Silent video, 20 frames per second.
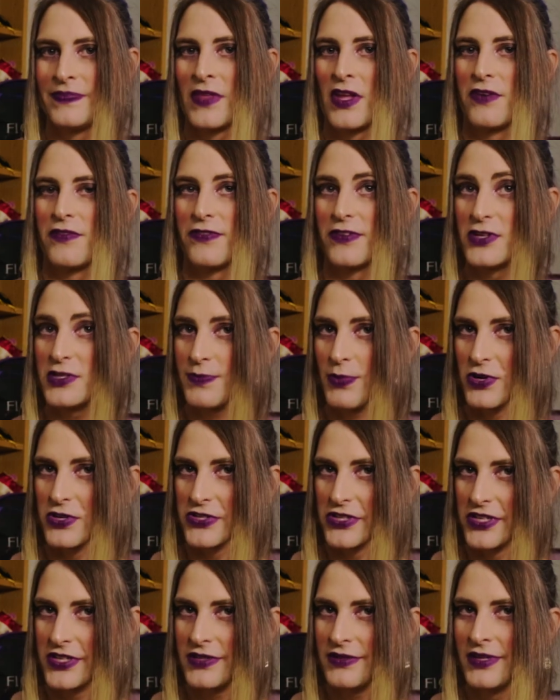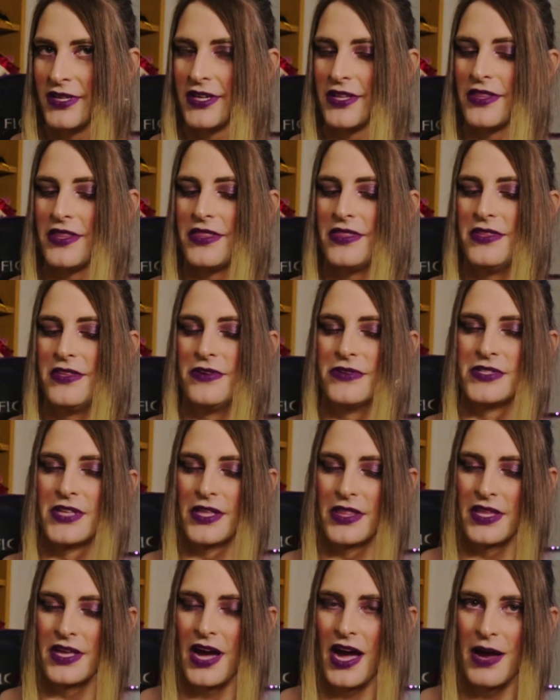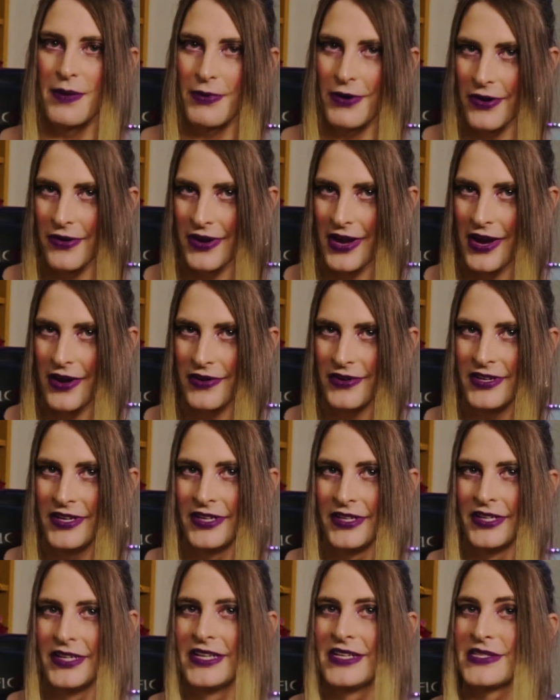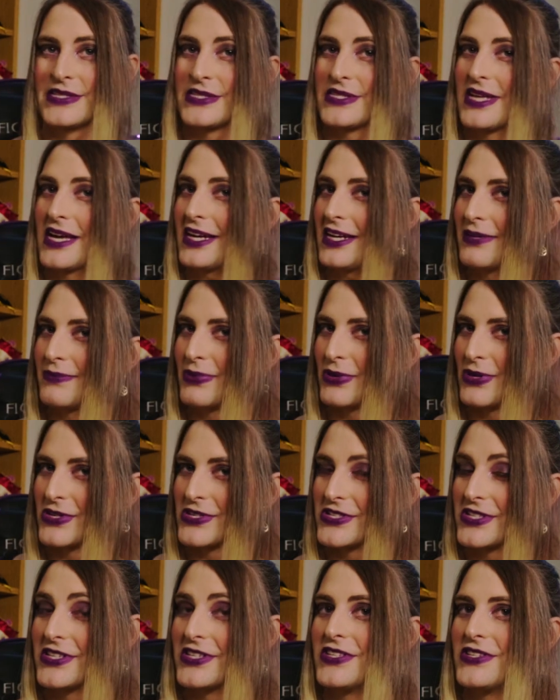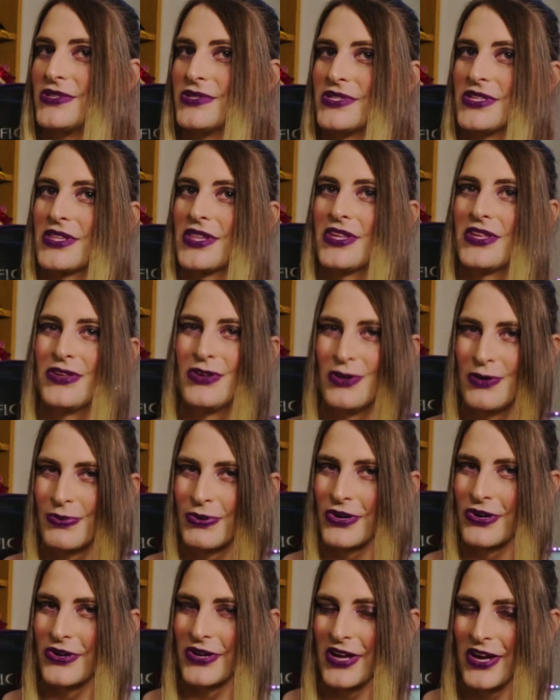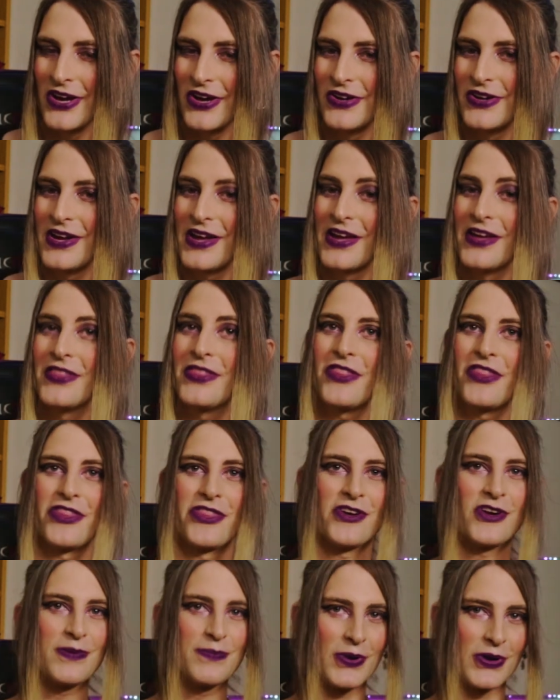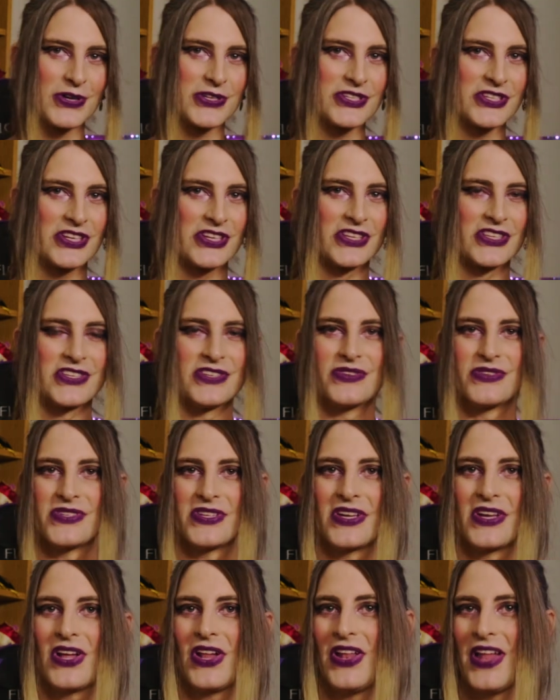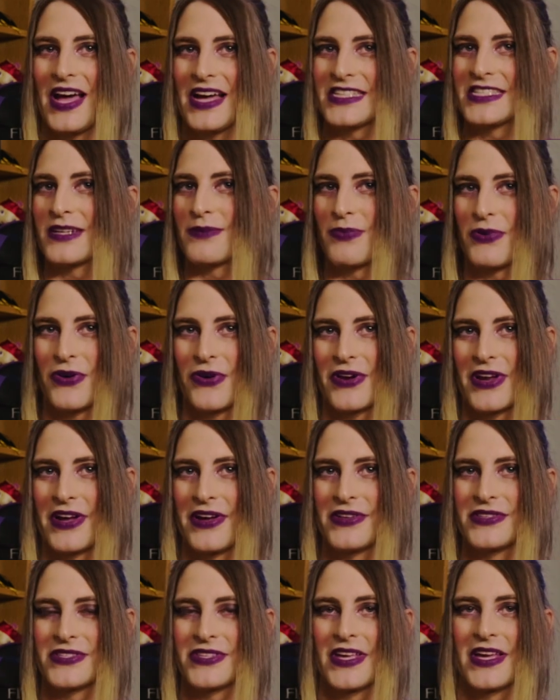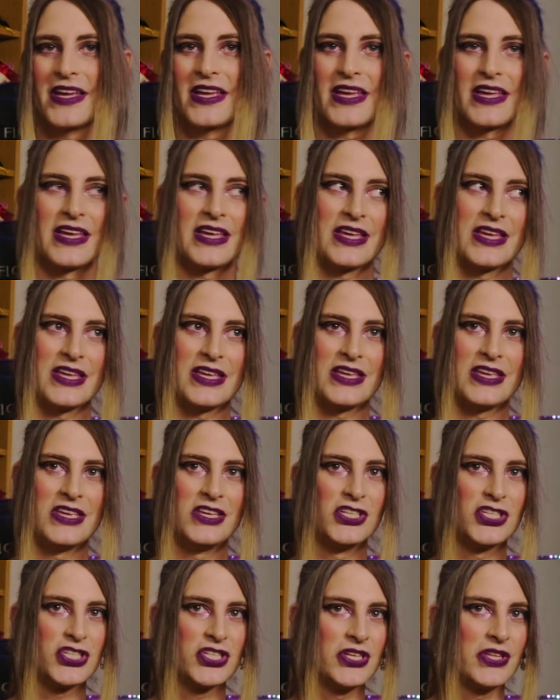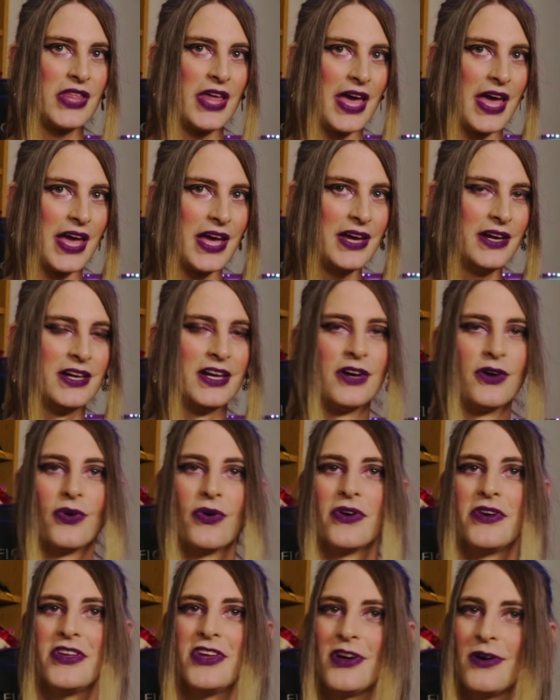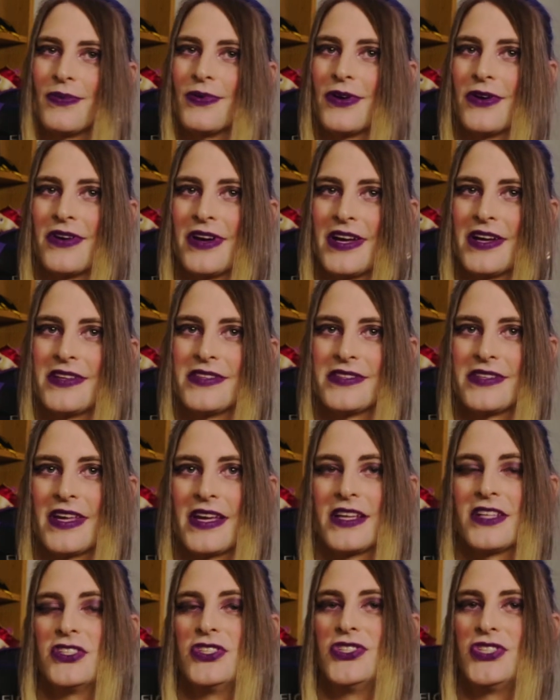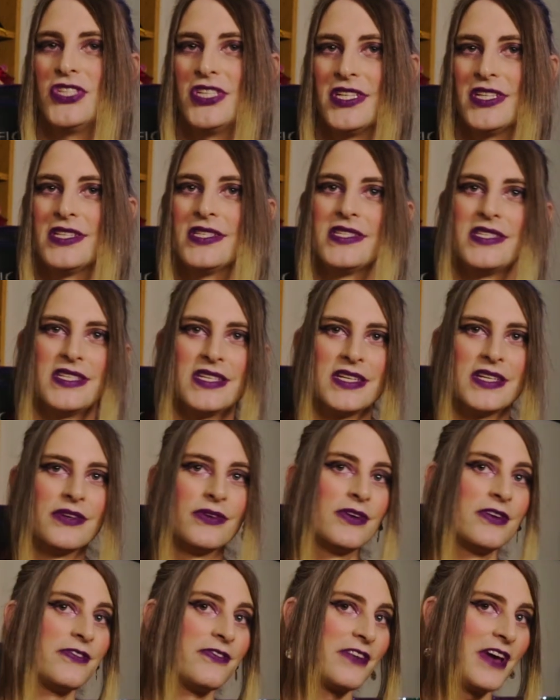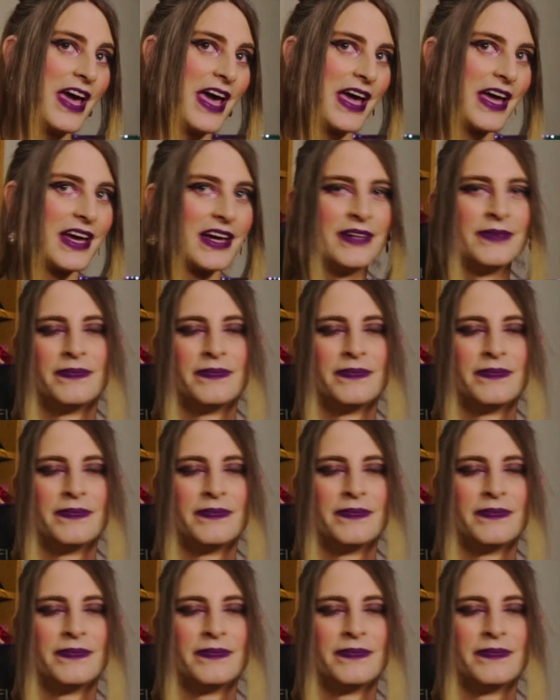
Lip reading: First person, using the I pronoun. Second person, using the you pronoun. And third person, using classic pronouns like he, she, they, or neopronouns like je, ze, or fey.